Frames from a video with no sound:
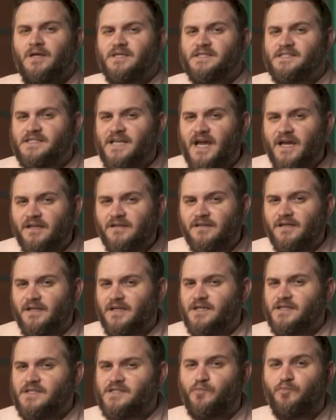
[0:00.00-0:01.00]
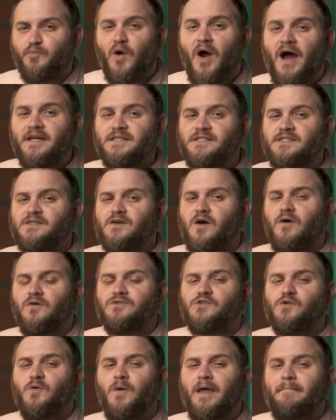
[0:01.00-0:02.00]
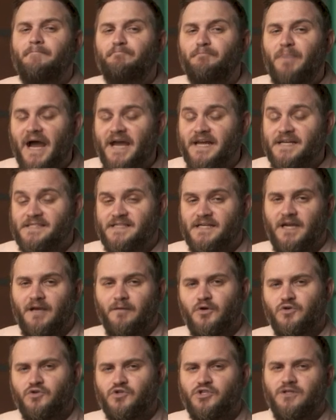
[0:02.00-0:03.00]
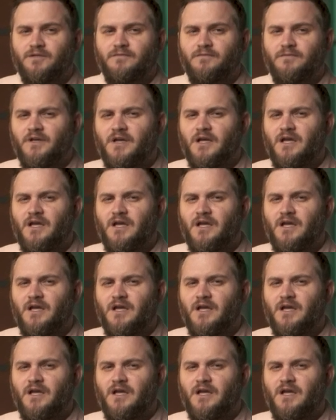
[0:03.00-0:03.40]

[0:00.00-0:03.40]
Secondly, surprise is also a biasing emotion.